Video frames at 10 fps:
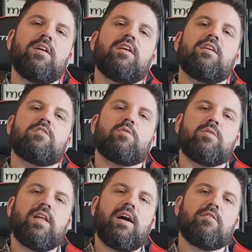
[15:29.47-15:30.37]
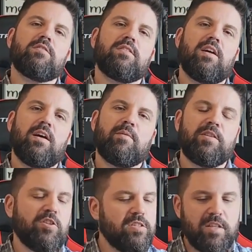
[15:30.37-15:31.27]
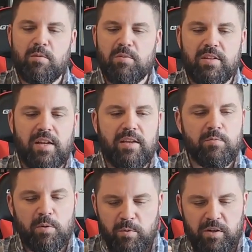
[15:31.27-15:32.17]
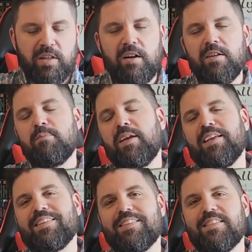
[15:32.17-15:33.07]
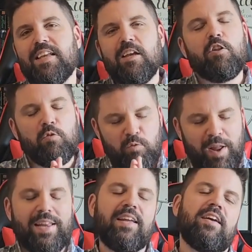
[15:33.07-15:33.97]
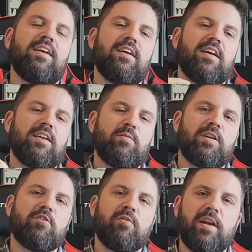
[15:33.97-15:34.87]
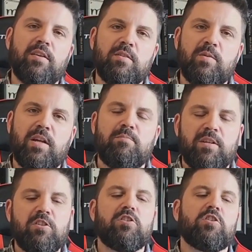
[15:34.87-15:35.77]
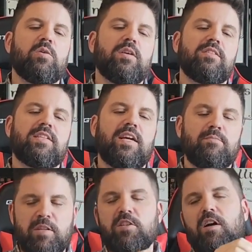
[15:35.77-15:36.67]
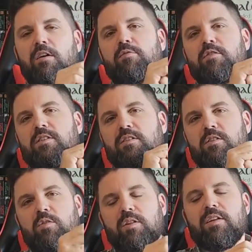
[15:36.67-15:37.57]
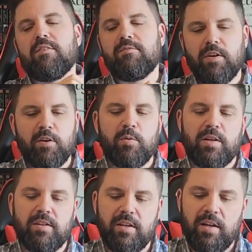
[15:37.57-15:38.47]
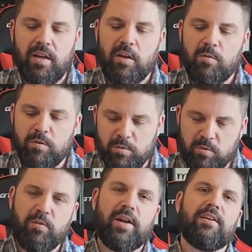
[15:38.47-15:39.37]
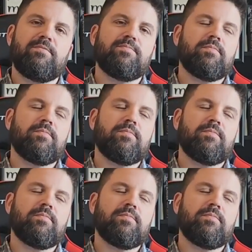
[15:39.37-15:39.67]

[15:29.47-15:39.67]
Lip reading: Sold the house in just a couple days. We worked hard to make it sale ready, and it went great. We had a bunch of showings, got a bunch of offers, and sold it very quickly, which was great.